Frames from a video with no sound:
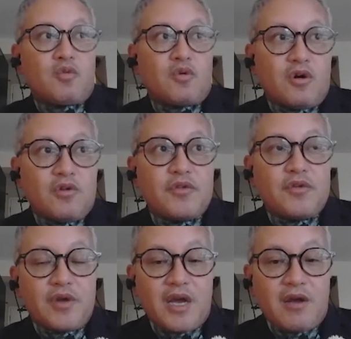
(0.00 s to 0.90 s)
We're
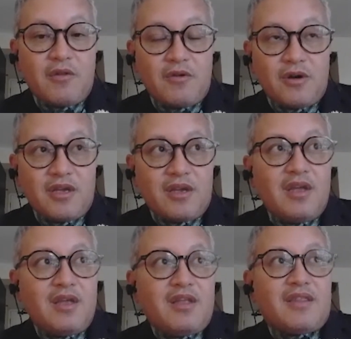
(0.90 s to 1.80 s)
also now learning
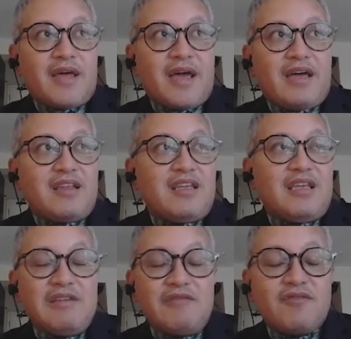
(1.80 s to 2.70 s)
that
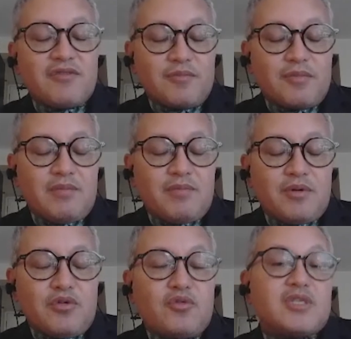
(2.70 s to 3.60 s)
even for
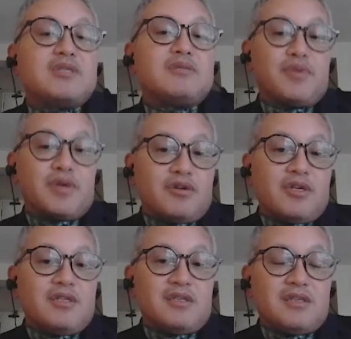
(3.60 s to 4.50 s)
people who
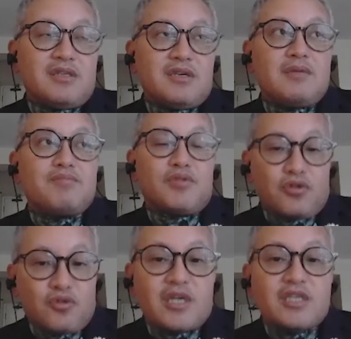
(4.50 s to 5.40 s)
experienced
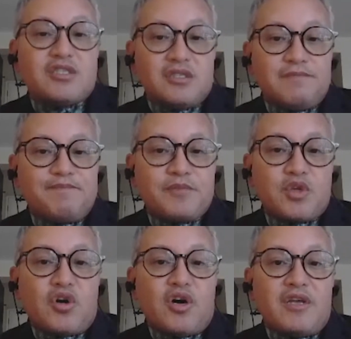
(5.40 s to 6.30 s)
progression
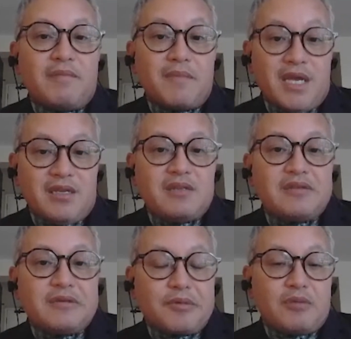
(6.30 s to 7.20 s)
on a
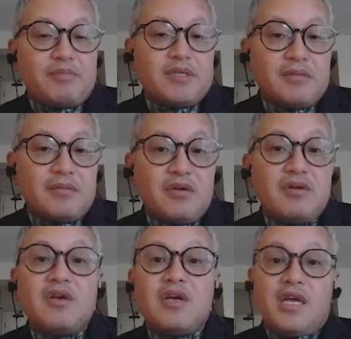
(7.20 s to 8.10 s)
maintenance PARP
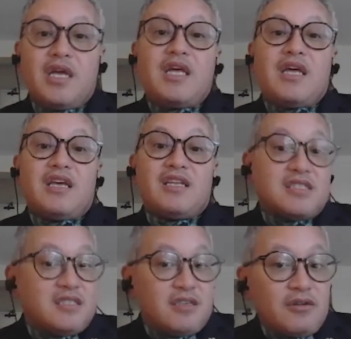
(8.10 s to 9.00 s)
inhibitor,
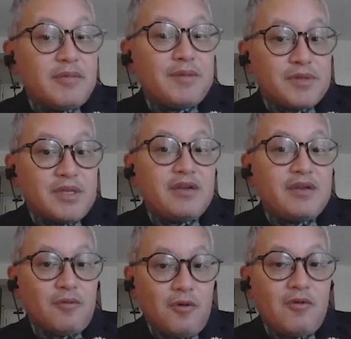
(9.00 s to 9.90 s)
it still may play
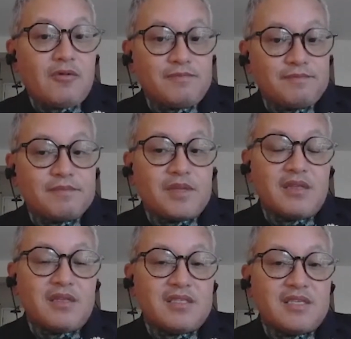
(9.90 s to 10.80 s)
a role
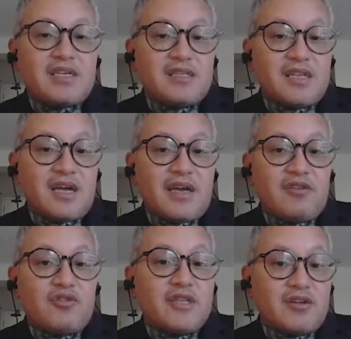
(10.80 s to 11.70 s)
in the second
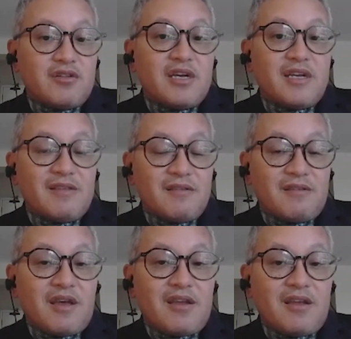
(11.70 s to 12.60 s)
line or later line
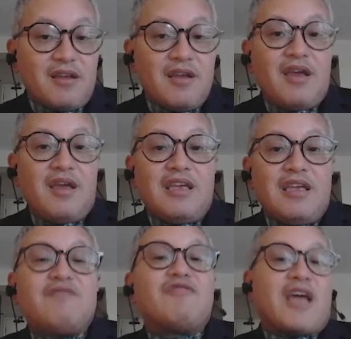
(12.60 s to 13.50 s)
setting,
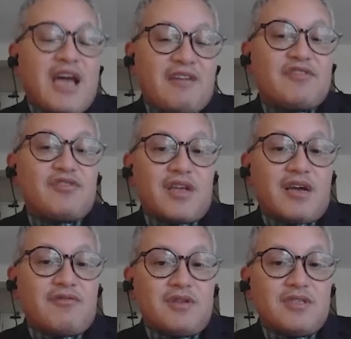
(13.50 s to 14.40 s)
even after
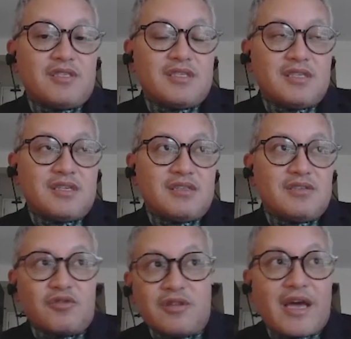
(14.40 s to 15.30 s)
that
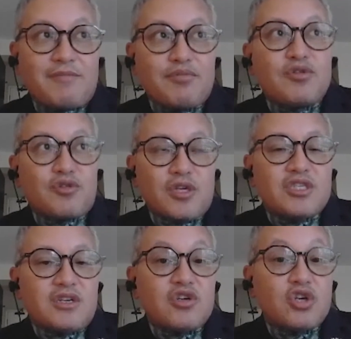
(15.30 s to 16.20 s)
resistance or that
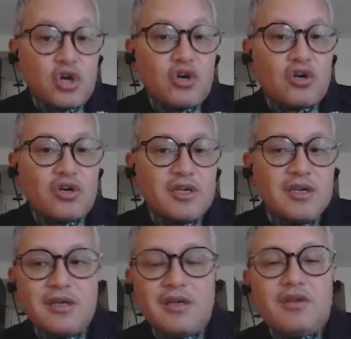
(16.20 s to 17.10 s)
progression occurred.
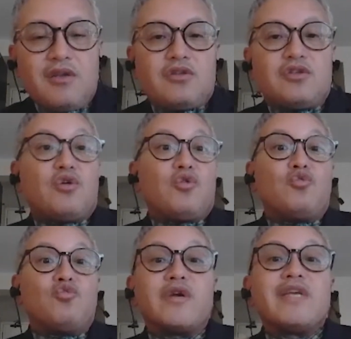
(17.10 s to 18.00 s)
So,
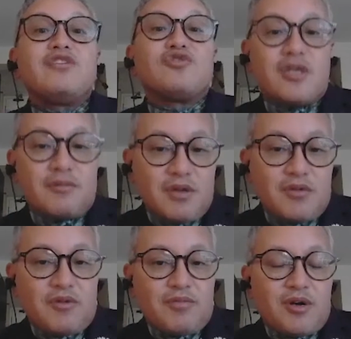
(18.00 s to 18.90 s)

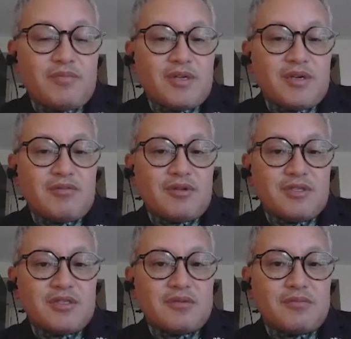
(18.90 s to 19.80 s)
retreatment with PARP
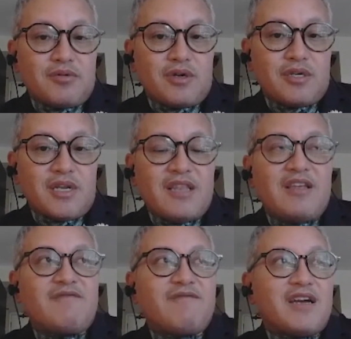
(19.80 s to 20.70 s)
inhibitors is important. And
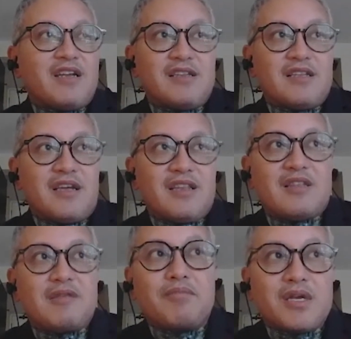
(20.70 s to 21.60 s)
then finally, I
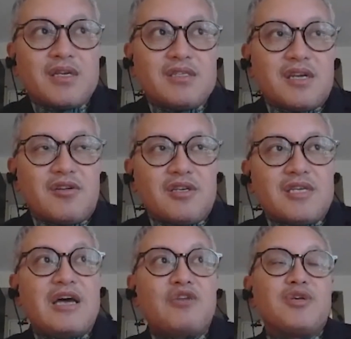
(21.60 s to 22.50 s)
think the biggest area is
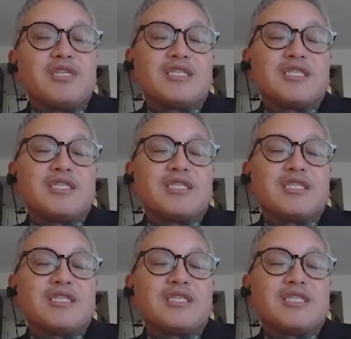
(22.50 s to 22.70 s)
how do we